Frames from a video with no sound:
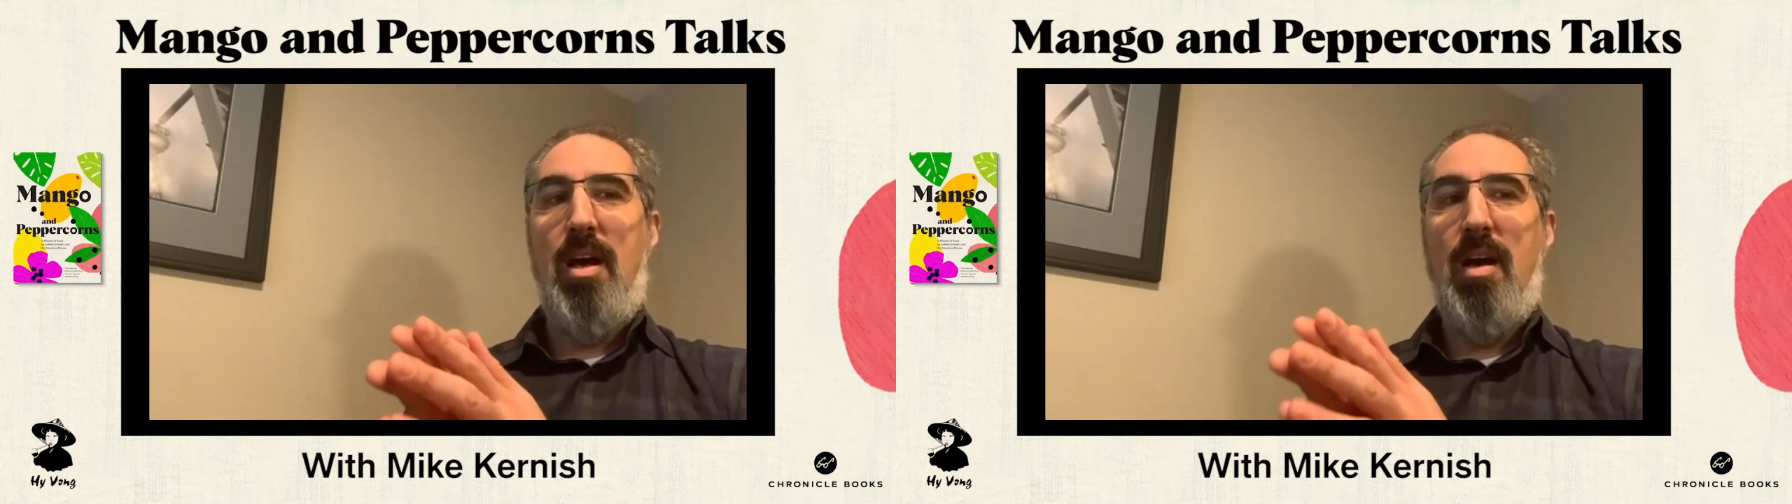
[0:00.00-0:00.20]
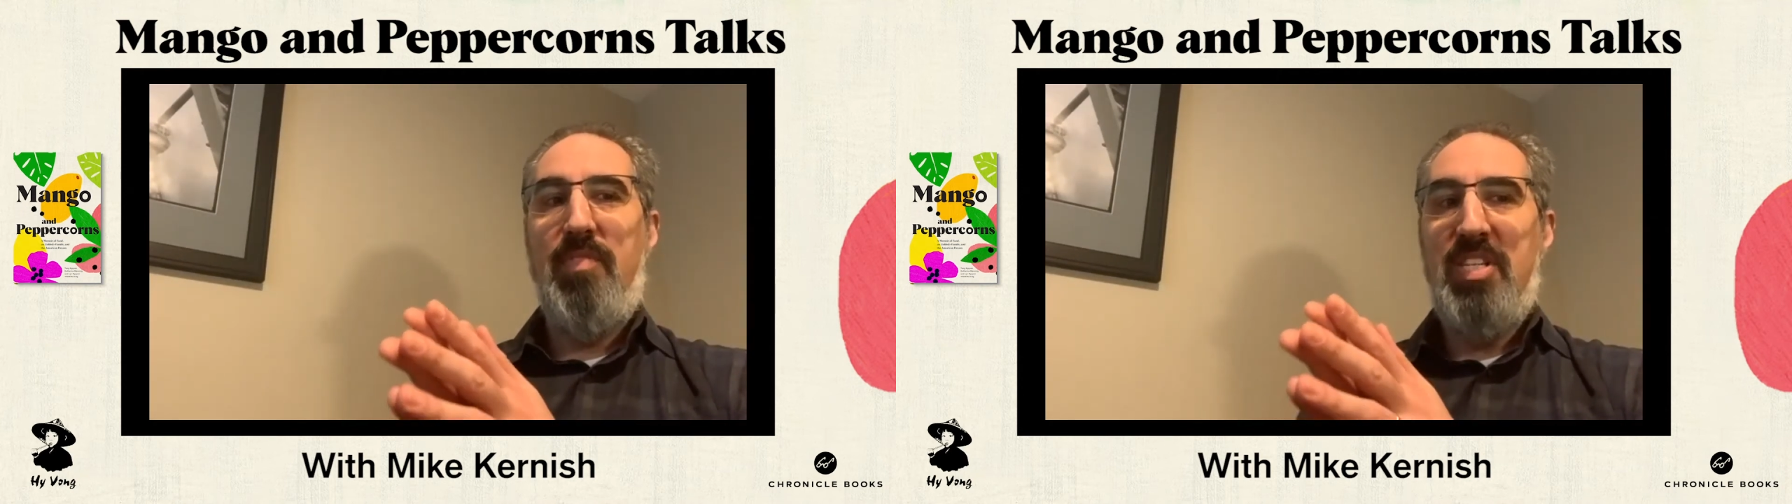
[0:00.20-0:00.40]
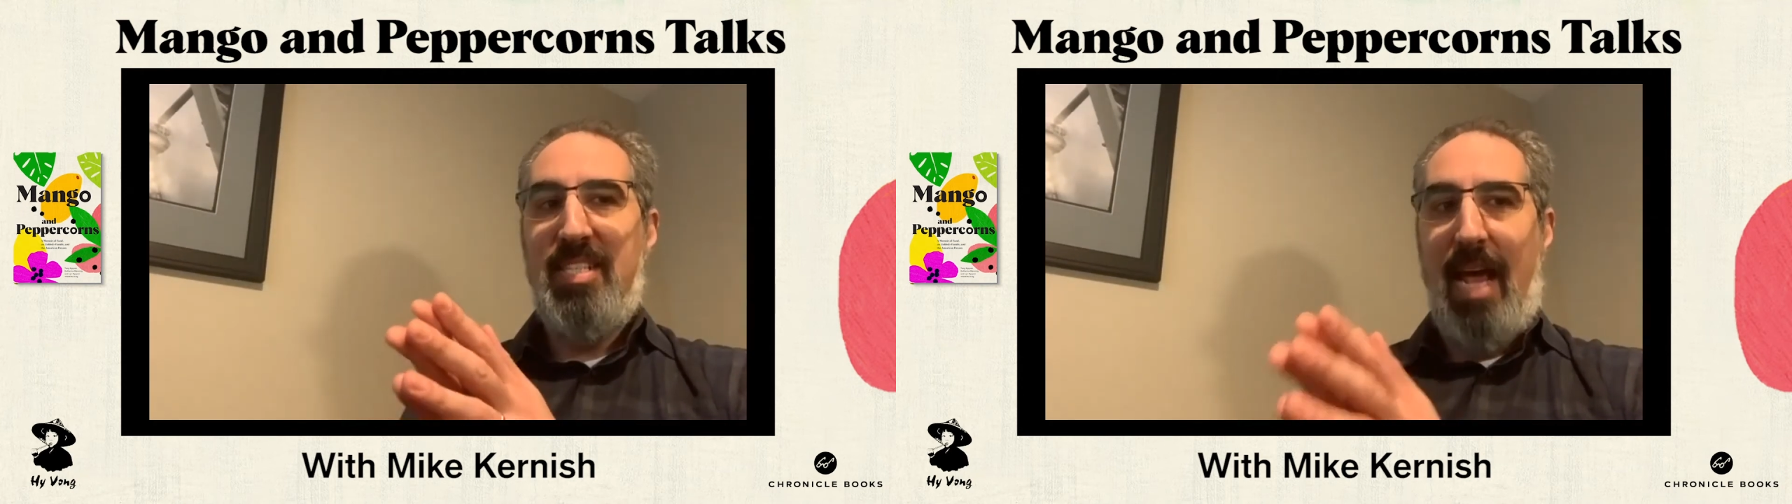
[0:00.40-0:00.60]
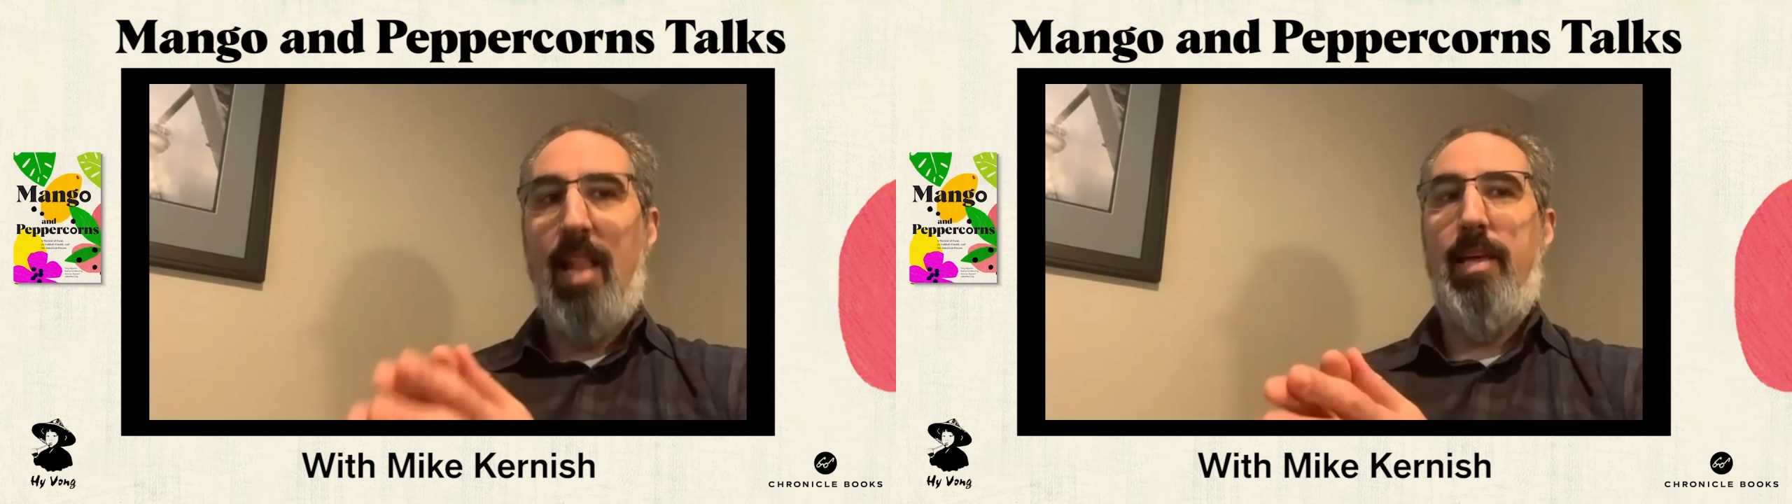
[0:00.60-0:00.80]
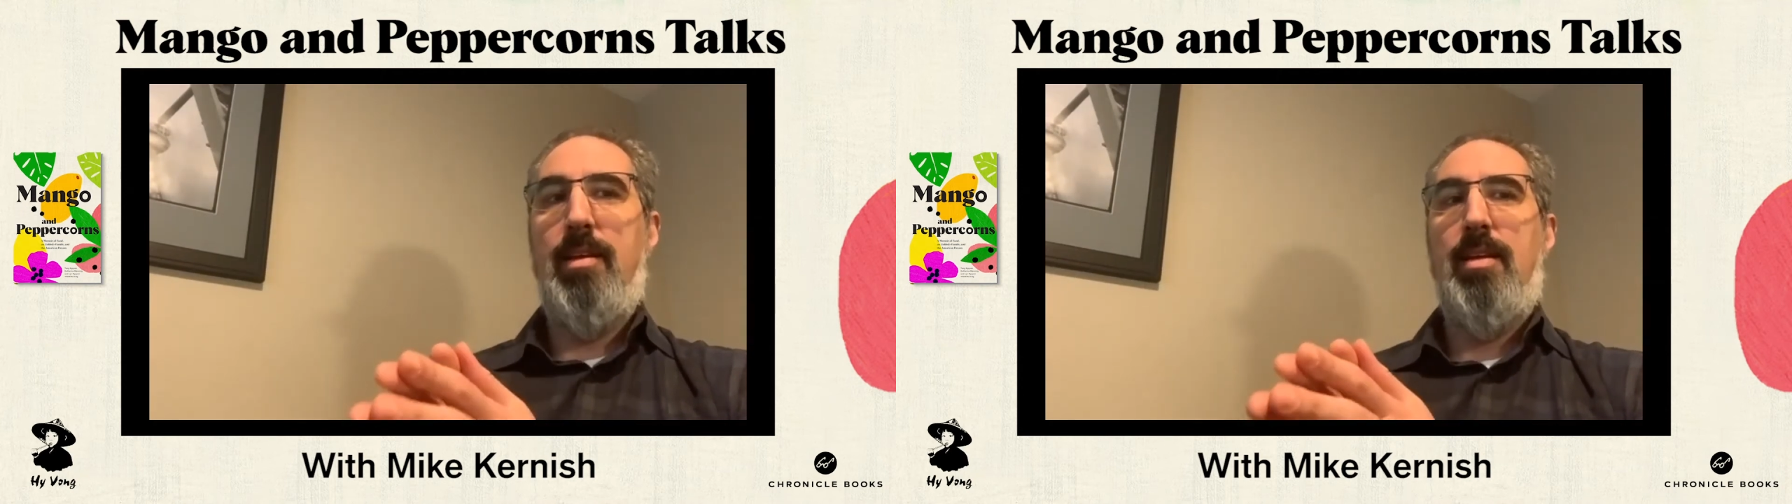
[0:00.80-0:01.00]
of the
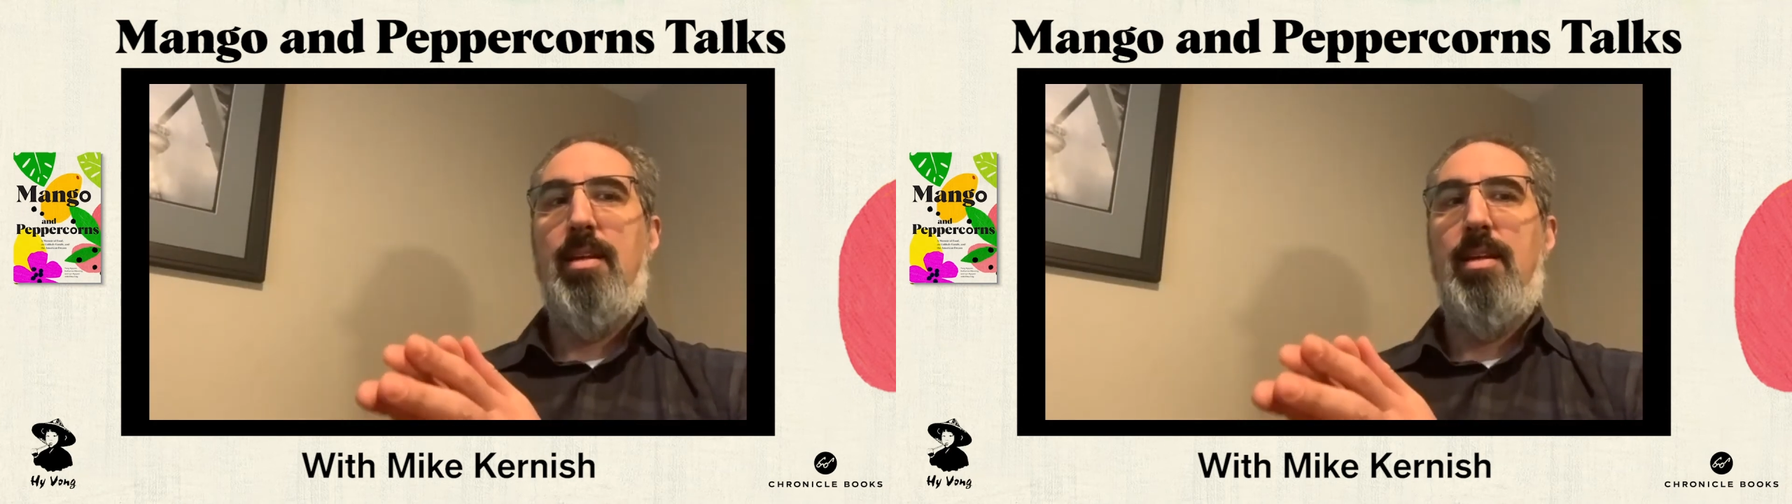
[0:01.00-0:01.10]
salad